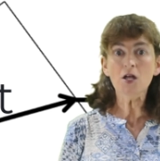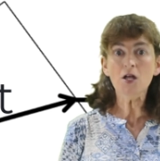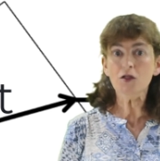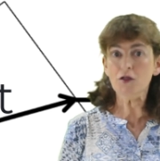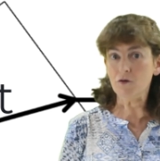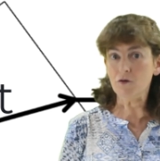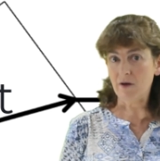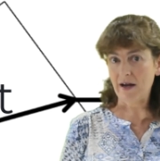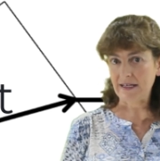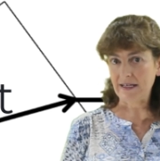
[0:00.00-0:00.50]

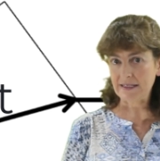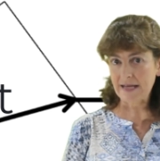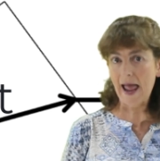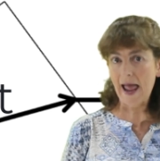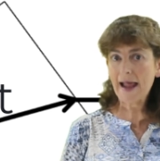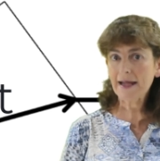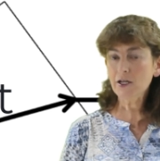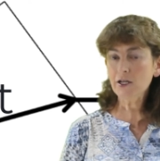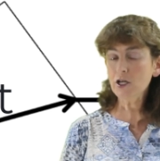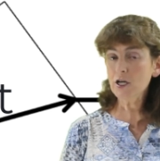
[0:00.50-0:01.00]
The
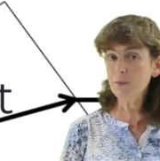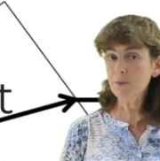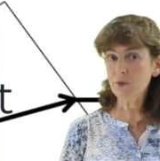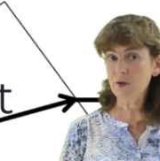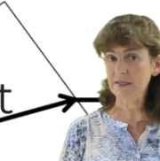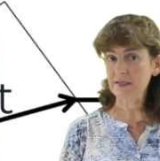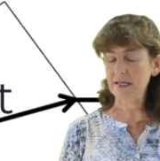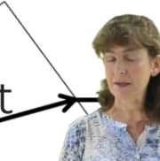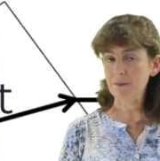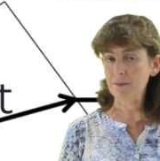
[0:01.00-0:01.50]
rectangular
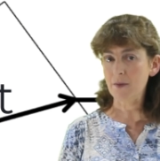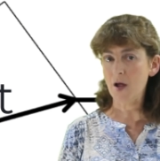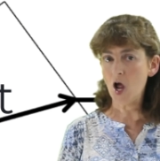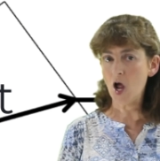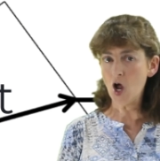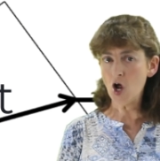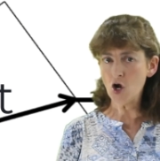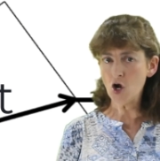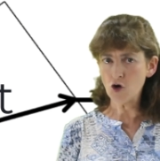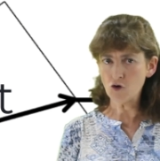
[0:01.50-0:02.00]
prism
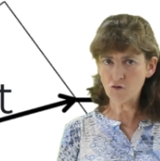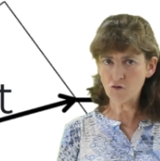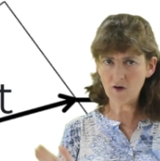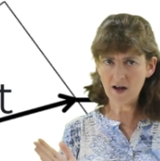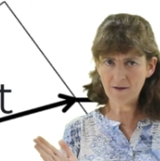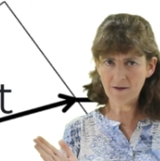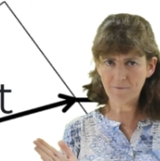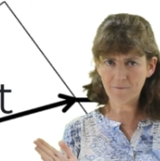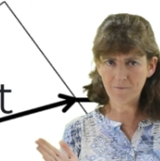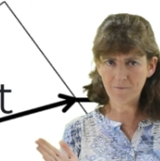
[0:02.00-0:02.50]

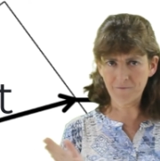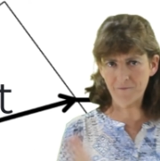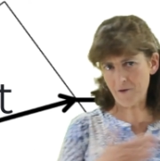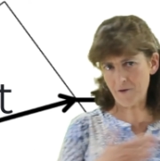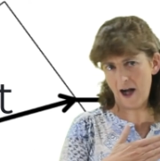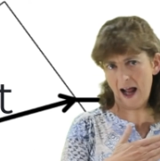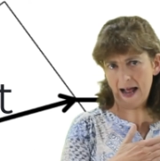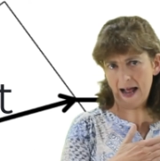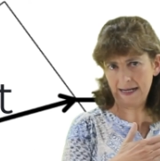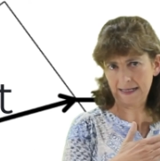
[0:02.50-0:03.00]

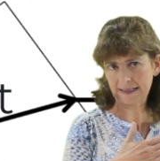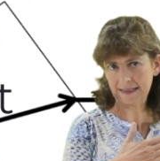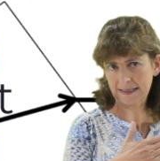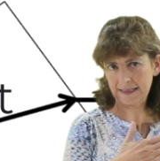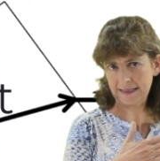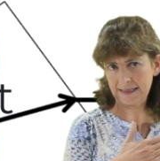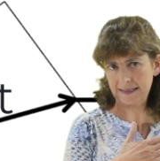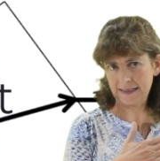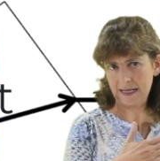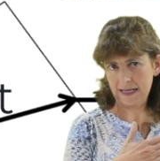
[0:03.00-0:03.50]

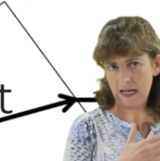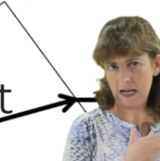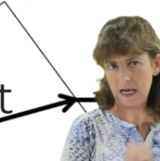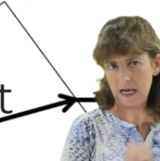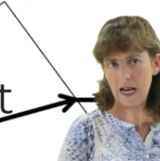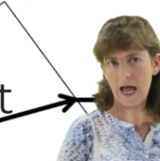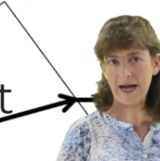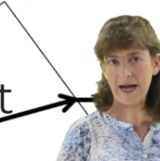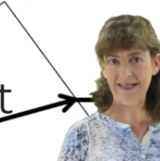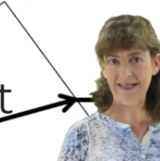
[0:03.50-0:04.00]
refracts light.